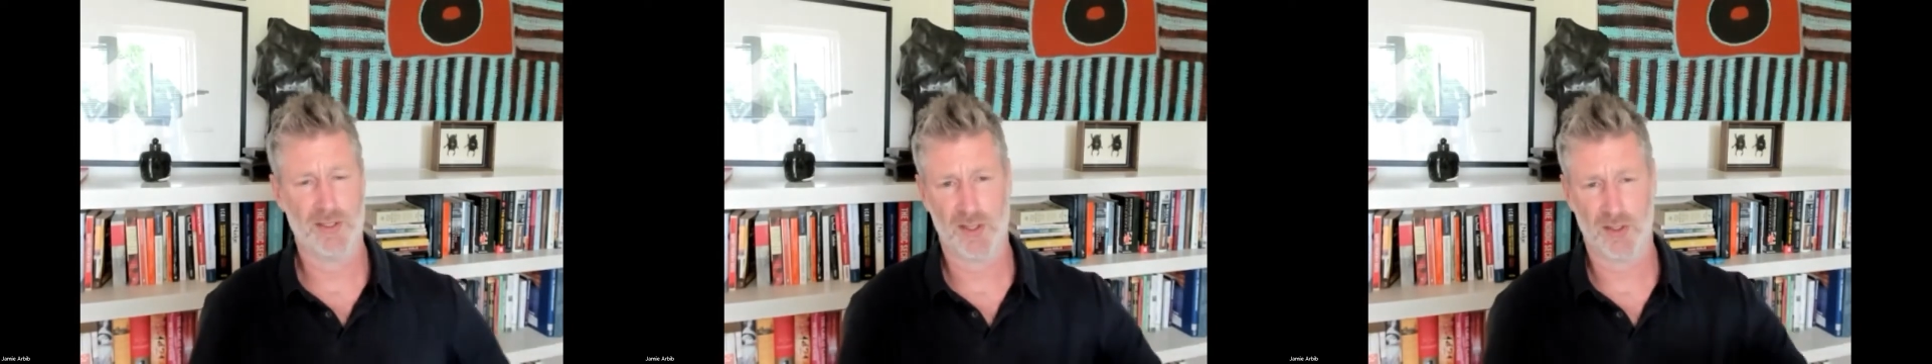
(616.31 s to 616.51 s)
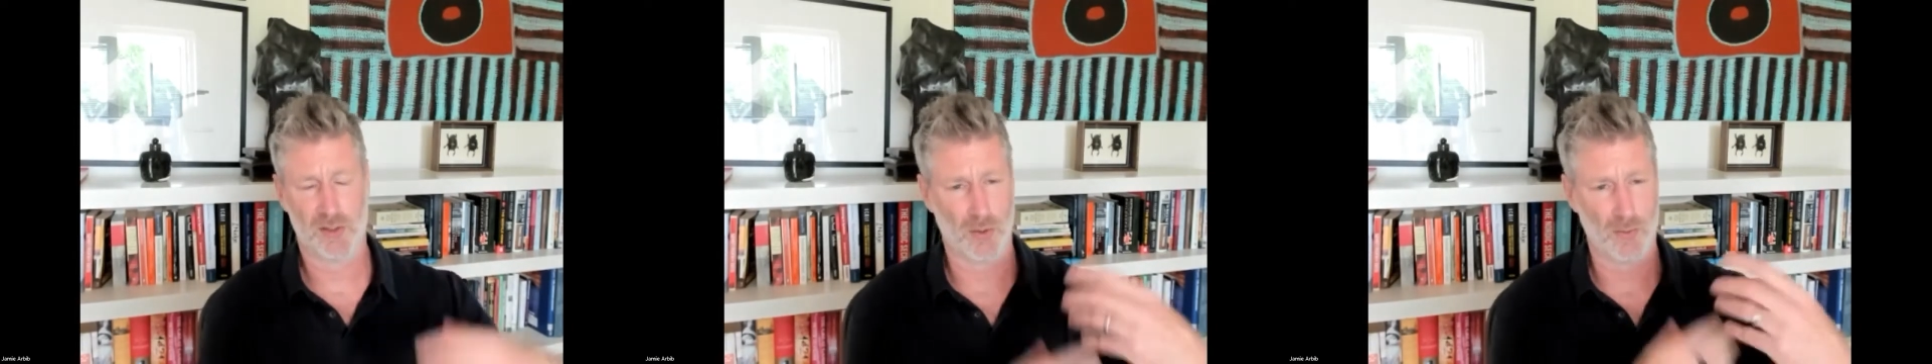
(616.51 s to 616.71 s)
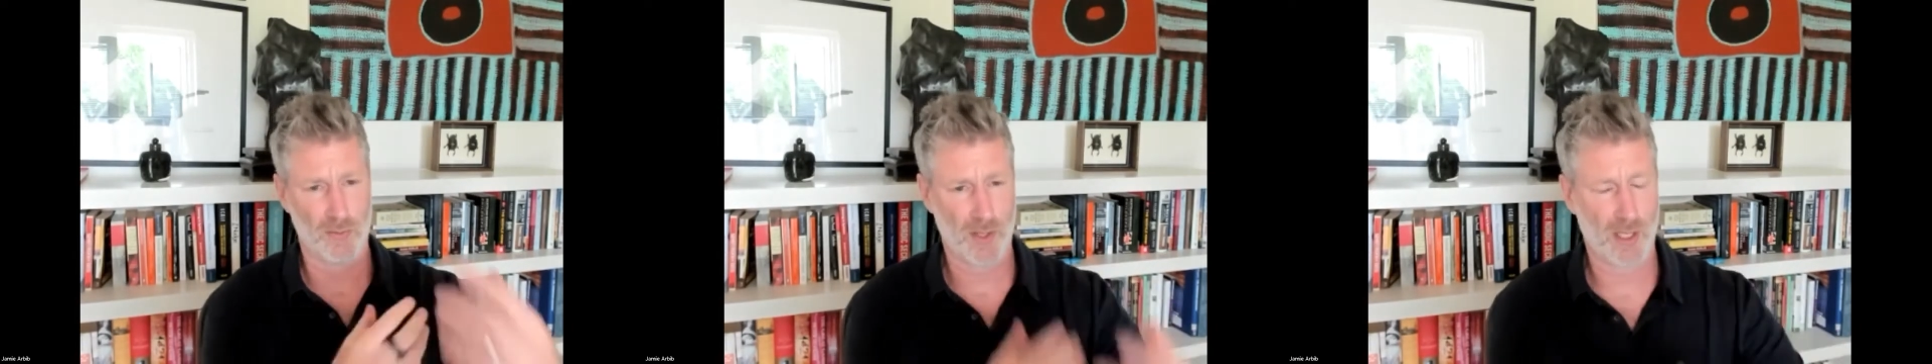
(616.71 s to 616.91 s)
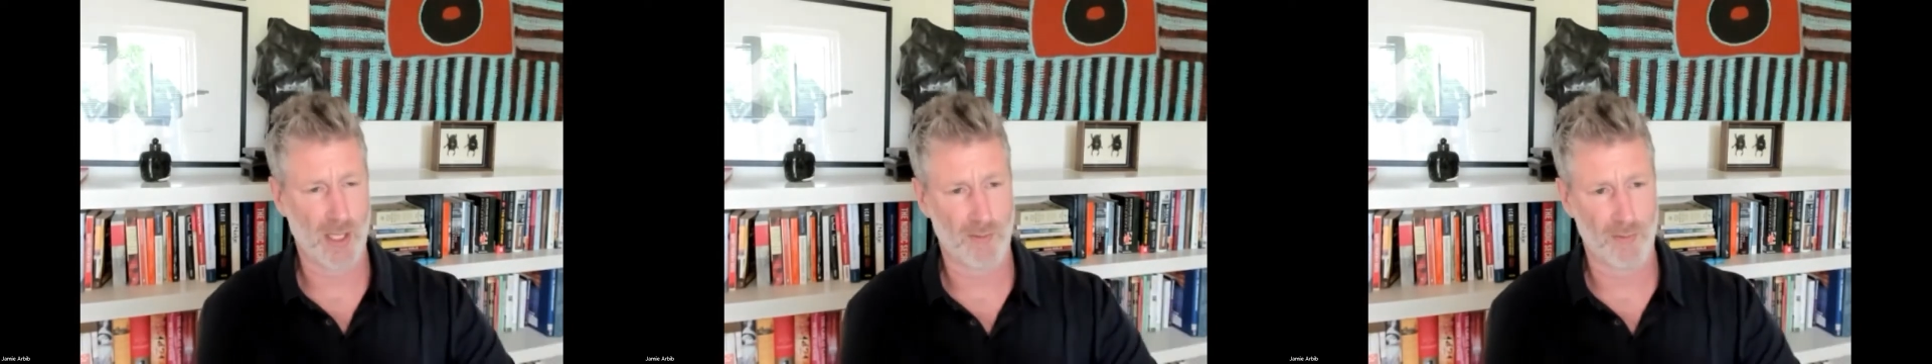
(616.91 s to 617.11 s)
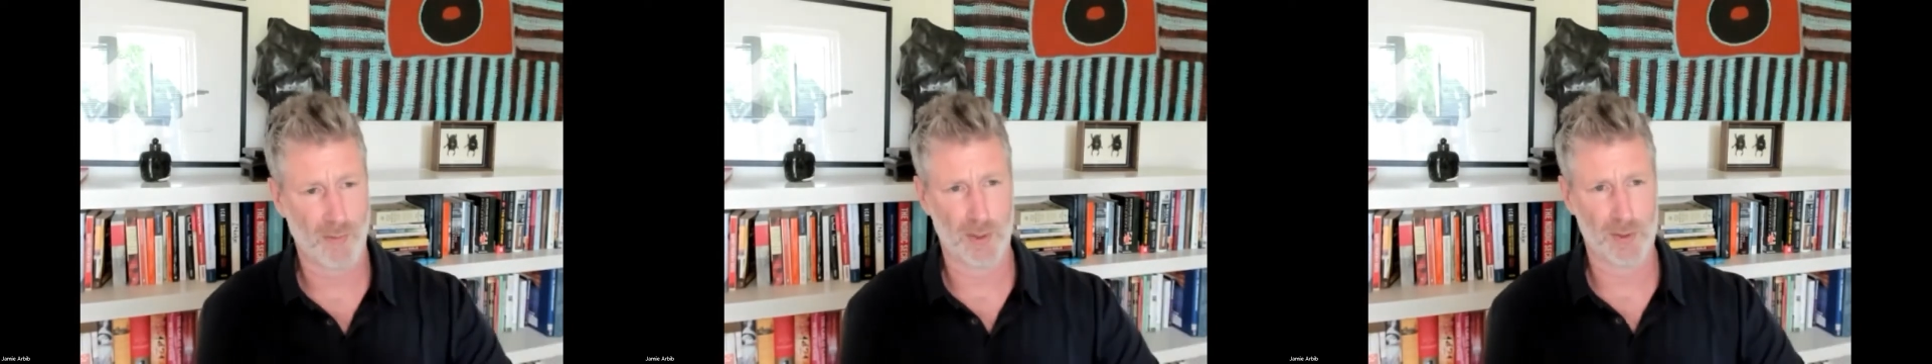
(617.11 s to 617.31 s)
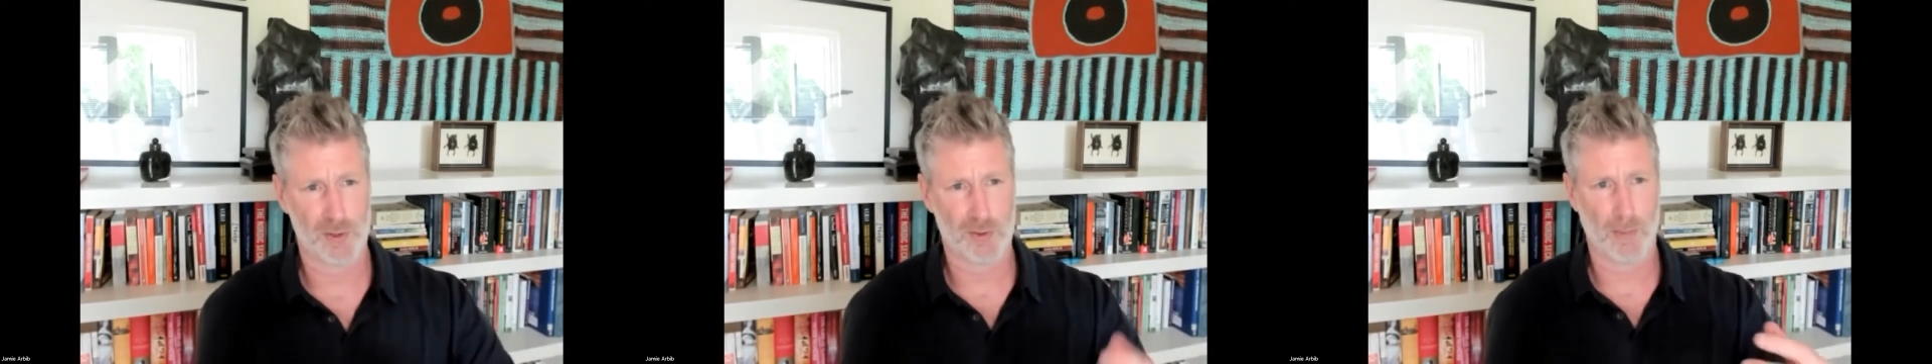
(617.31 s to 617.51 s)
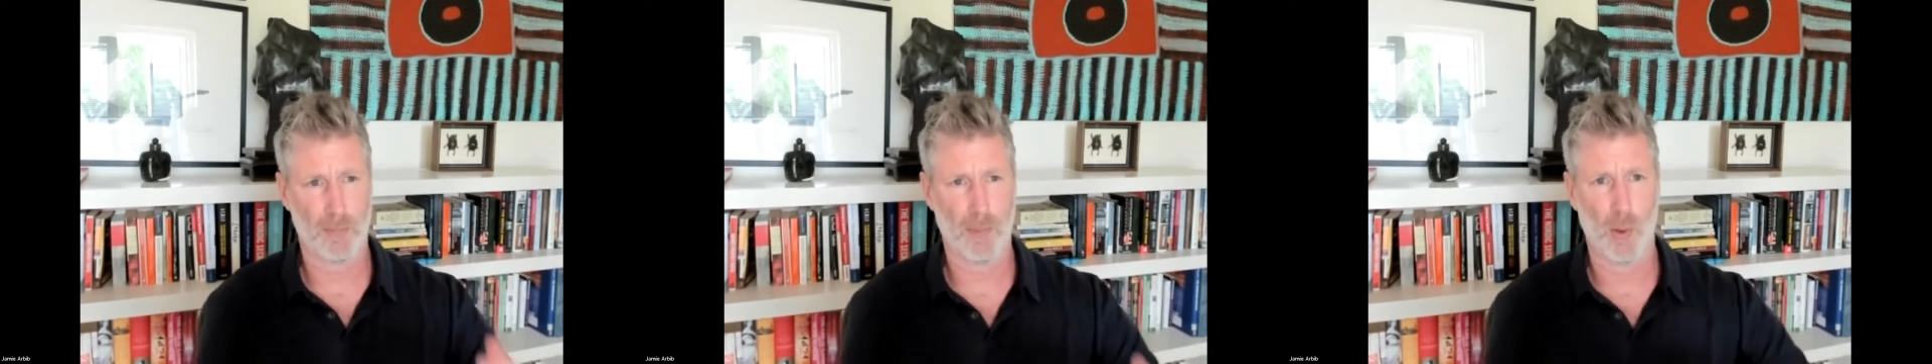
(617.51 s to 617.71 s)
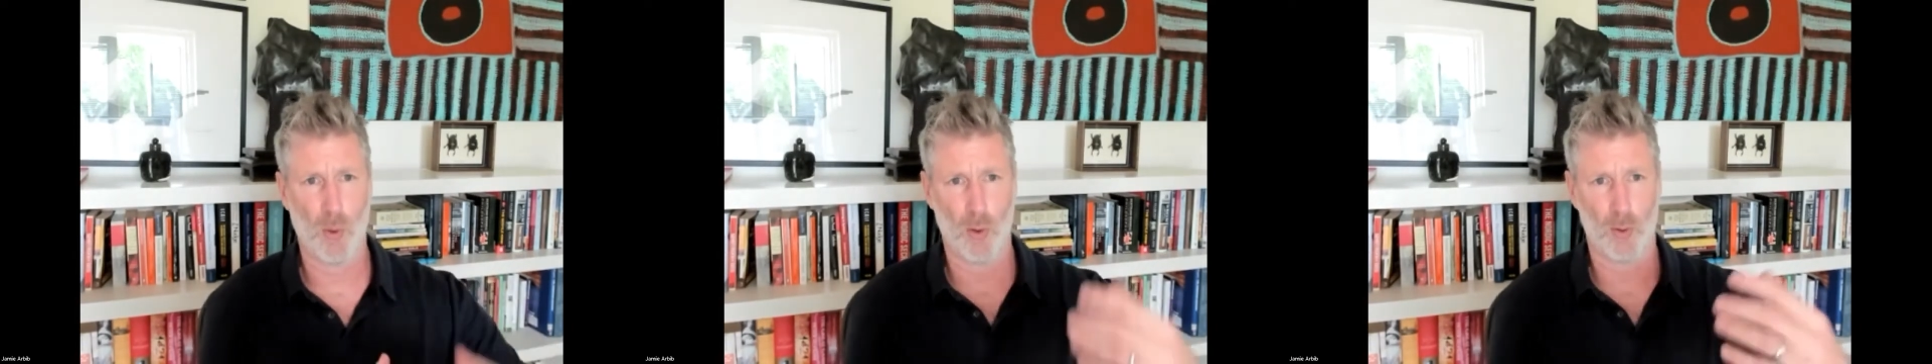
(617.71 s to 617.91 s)
which leads to sort of government
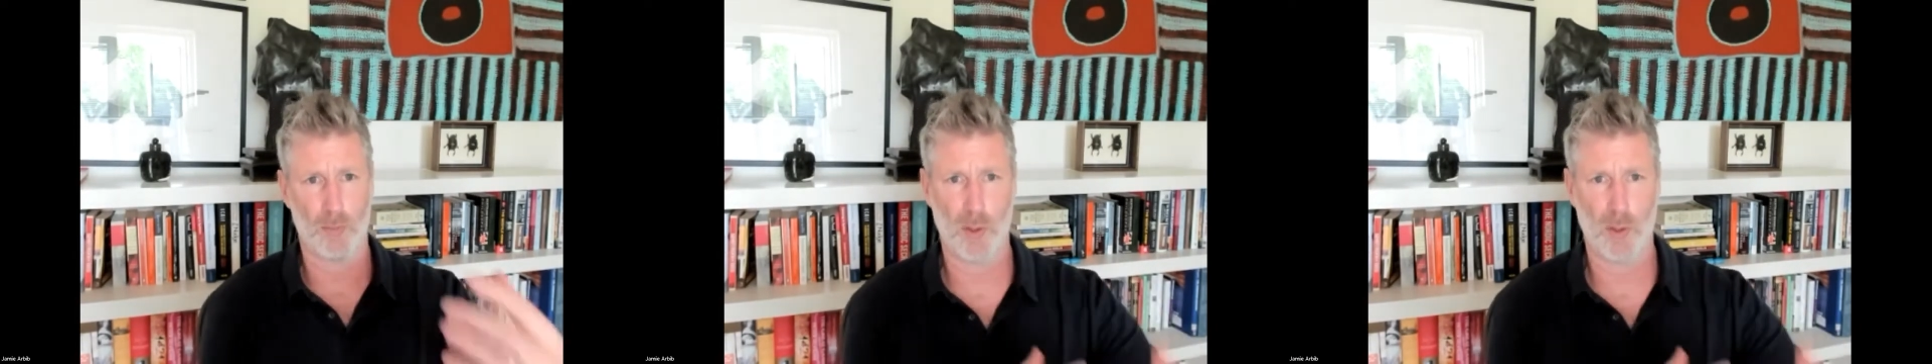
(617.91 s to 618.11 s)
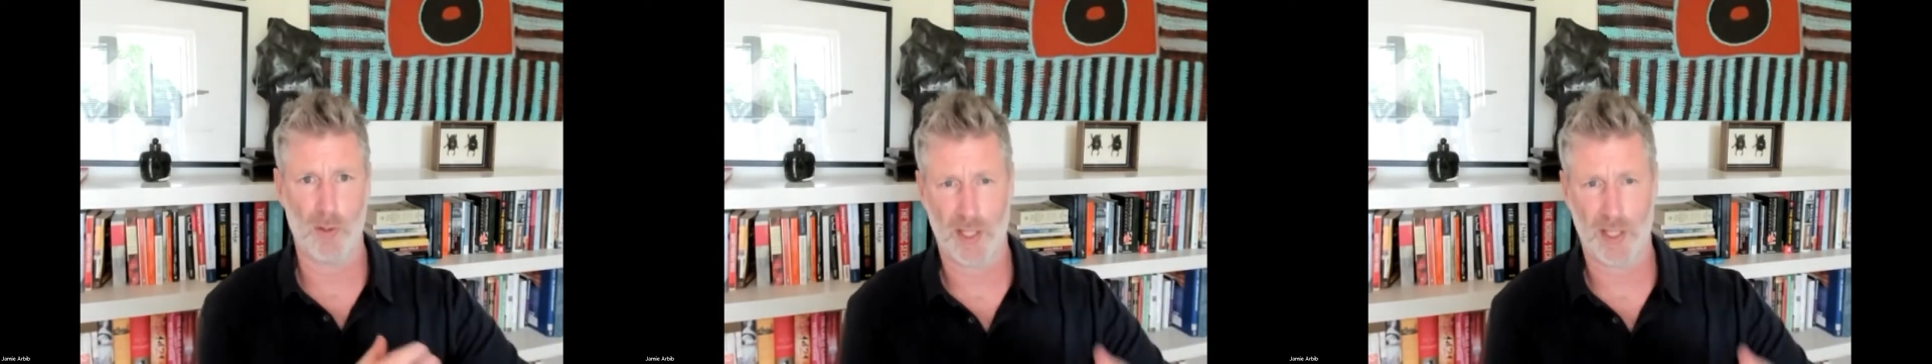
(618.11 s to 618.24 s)
support